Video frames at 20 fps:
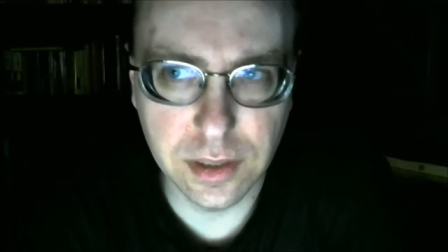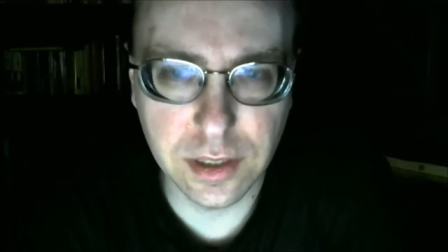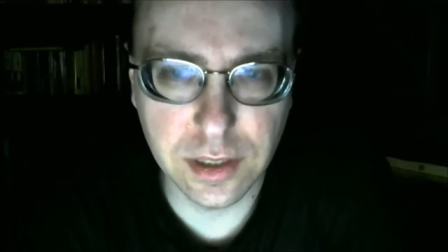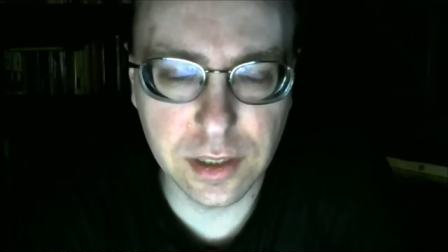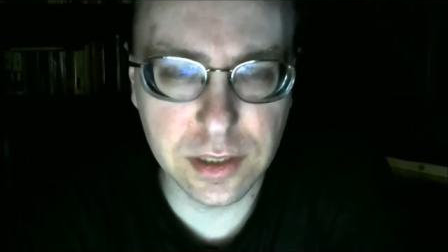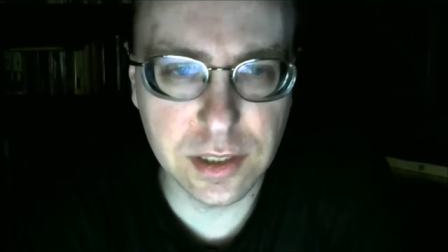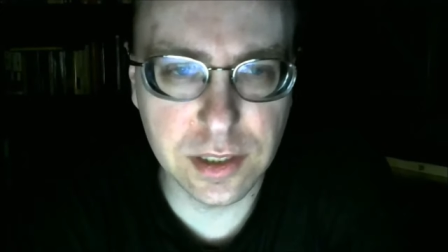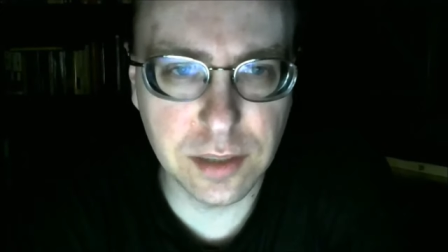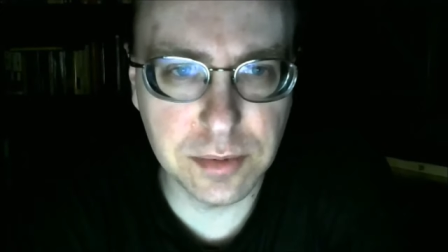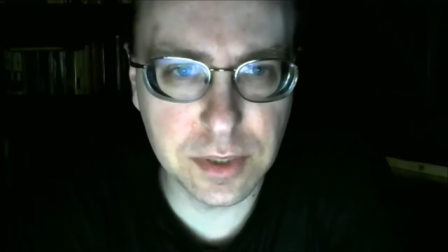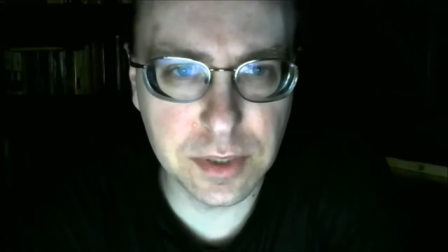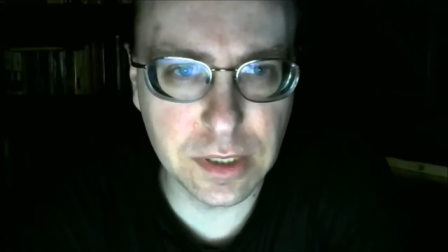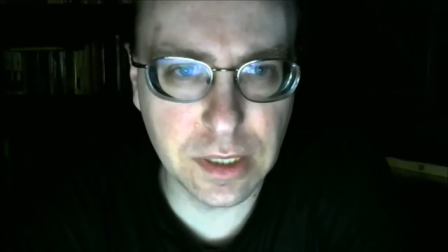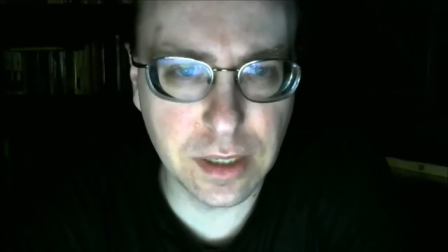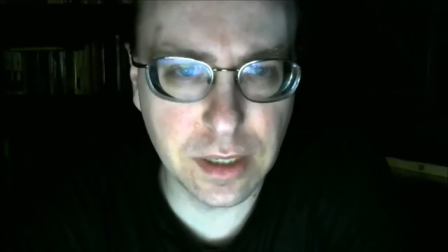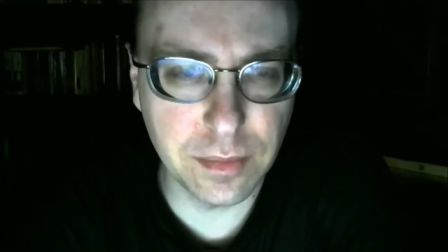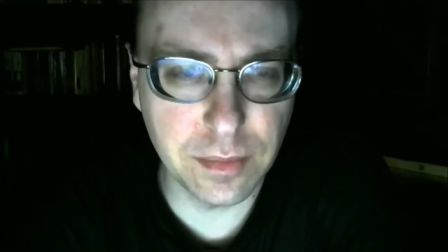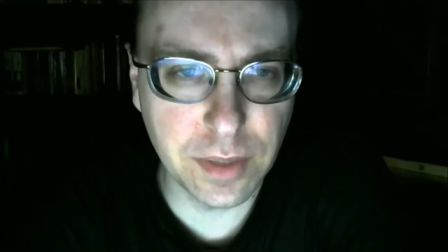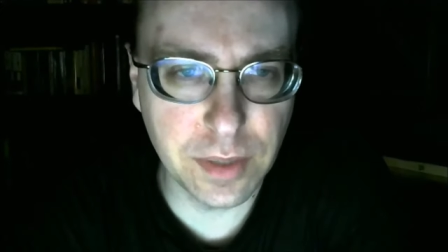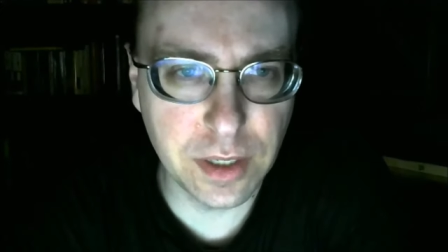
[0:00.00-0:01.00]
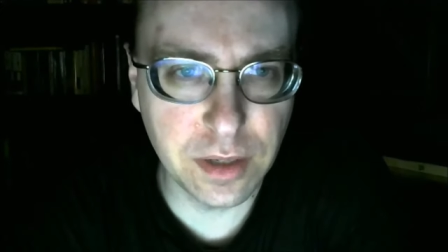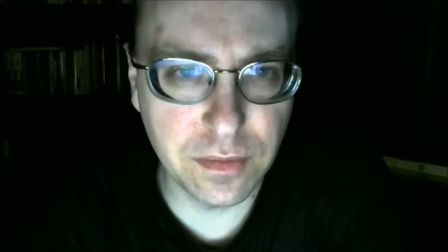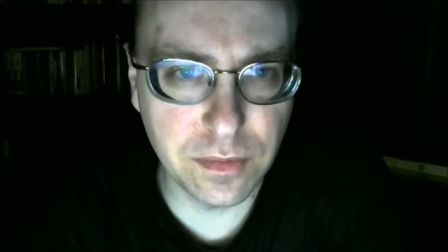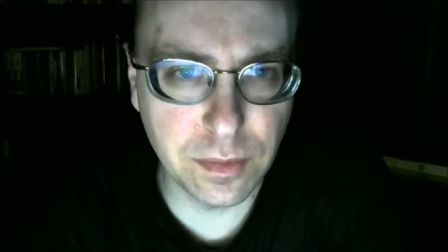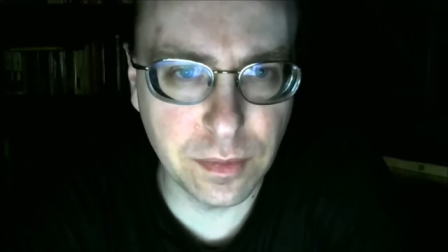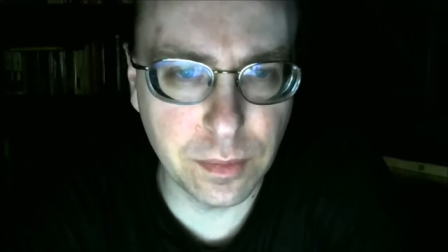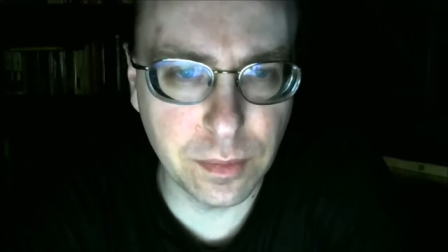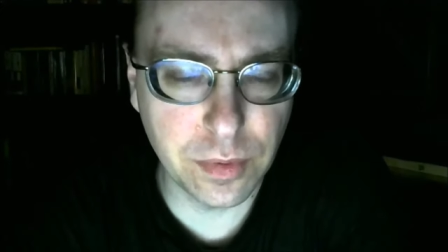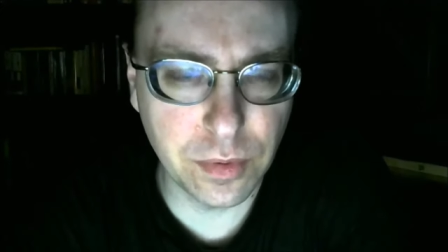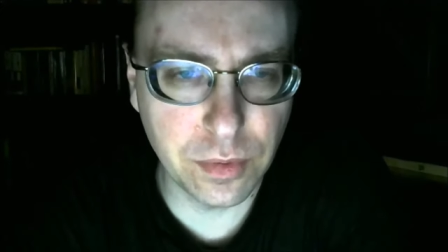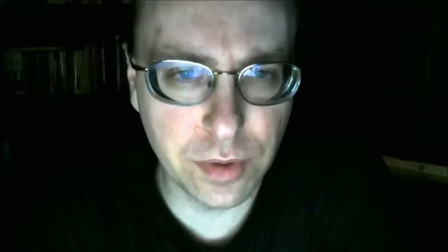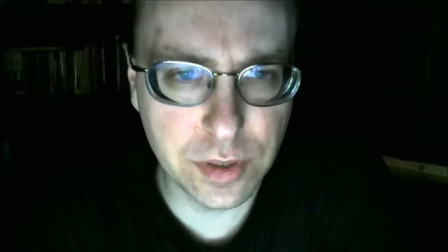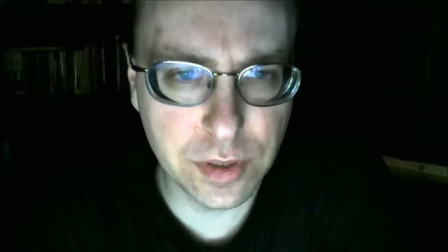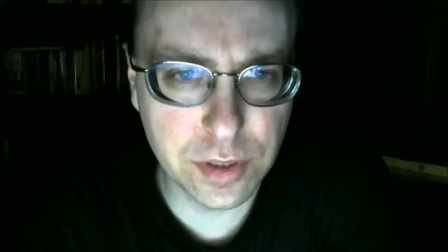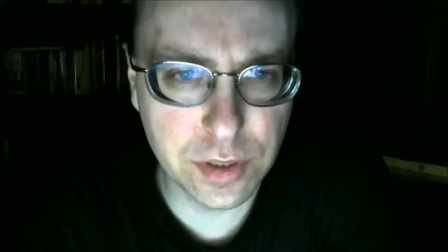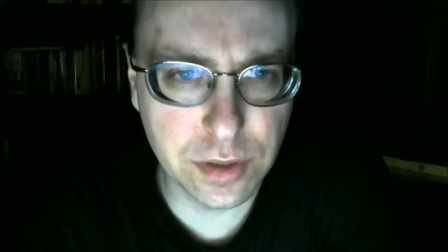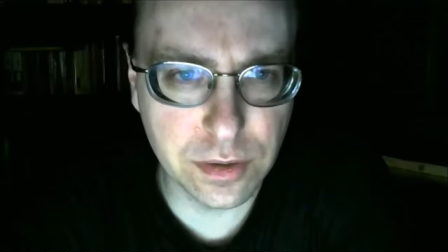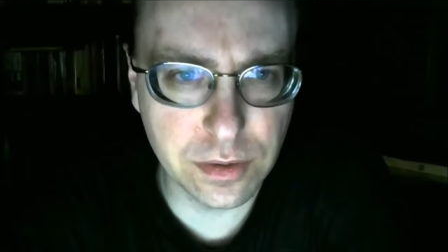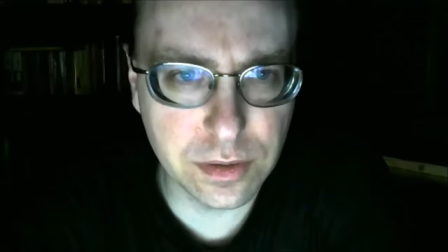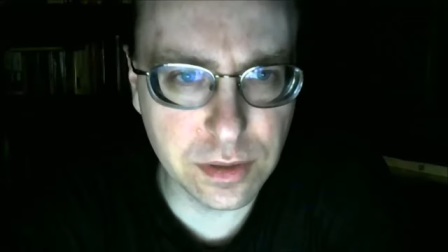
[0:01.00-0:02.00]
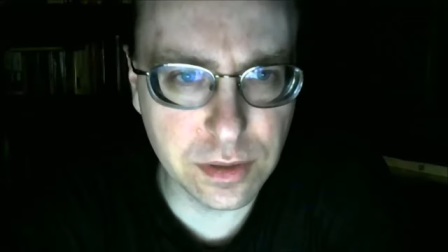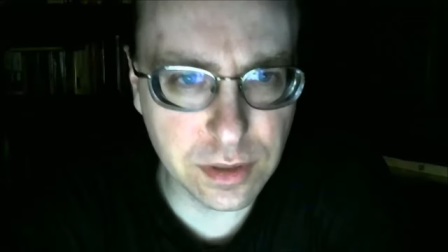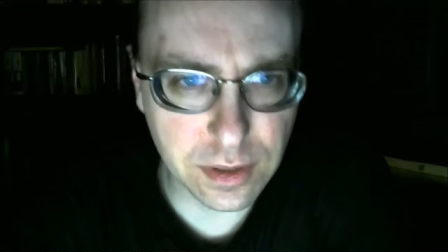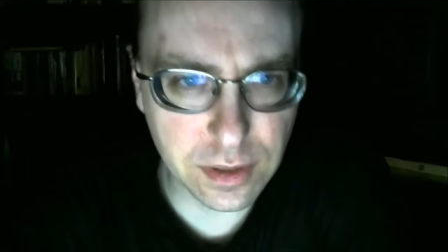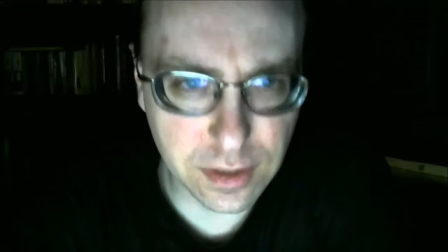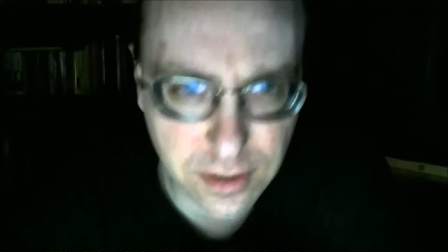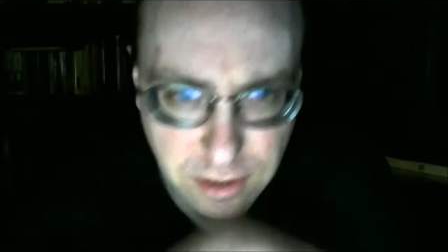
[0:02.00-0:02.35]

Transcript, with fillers: accepts a lot of money from parishioners